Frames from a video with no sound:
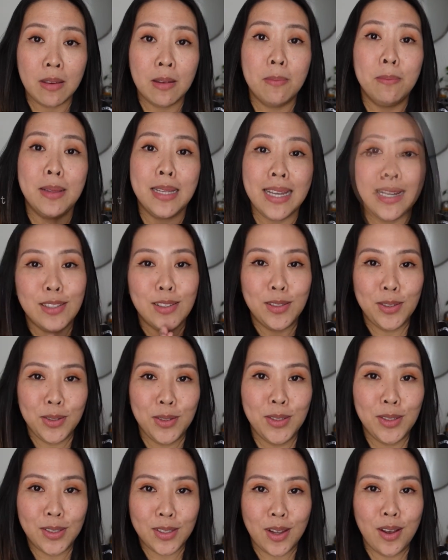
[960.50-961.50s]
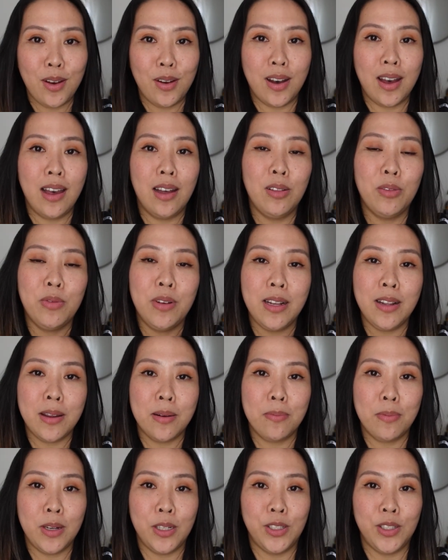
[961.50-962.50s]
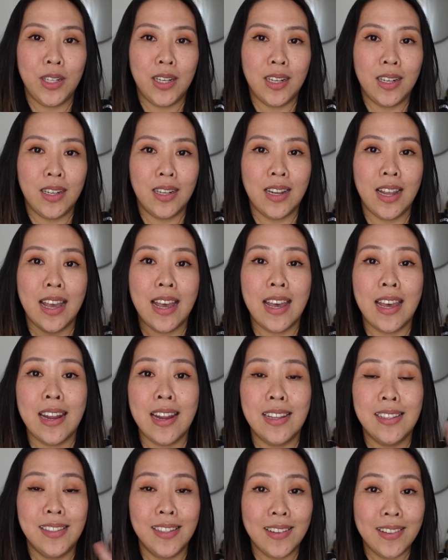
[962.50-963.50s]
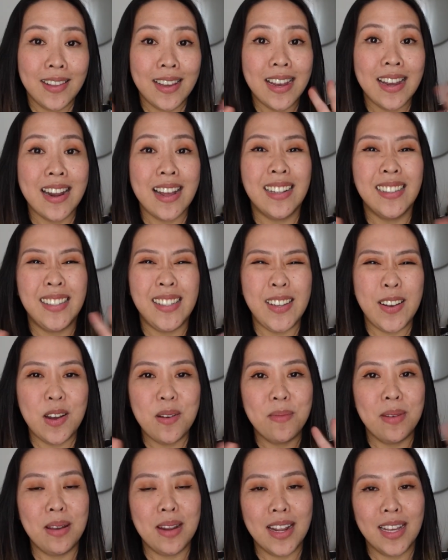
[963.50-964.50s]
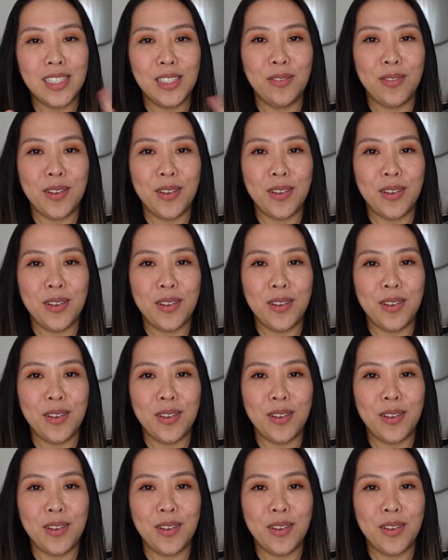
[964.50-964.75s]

yet, please do so. I'll really appreciate it. And until then, I'll see you on my next